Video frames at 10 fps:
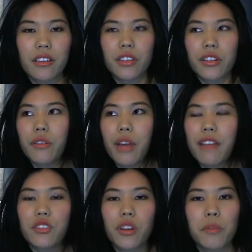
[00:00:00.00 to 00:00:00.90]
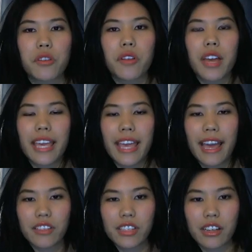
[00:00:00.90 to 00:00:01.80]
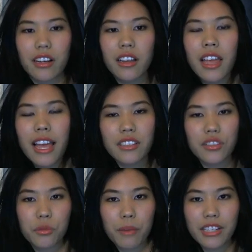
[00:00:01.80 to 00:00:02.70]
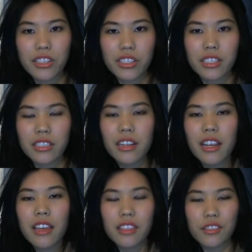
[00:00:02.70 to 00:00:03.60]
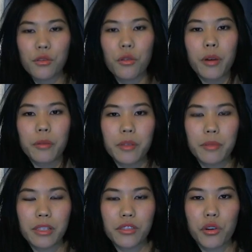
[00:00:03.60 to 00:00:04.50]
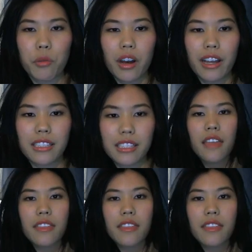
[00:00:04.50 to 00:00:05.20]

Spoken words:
Every time you encounter a situation, this thought pops up into your mind.